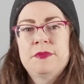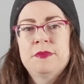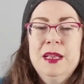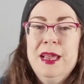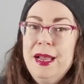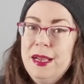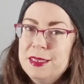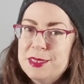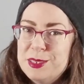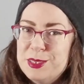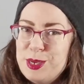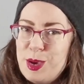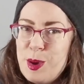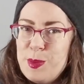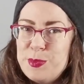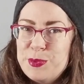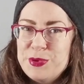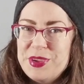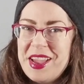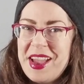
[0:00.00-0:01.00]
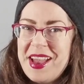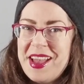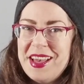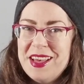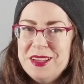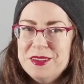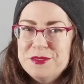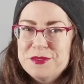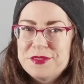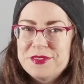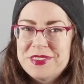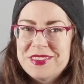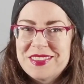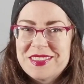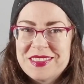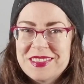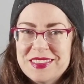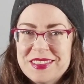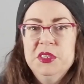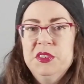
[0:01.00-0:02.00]
Next up, we have
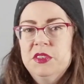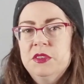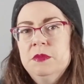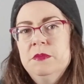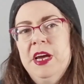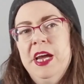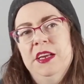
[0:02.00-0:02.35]
Mr.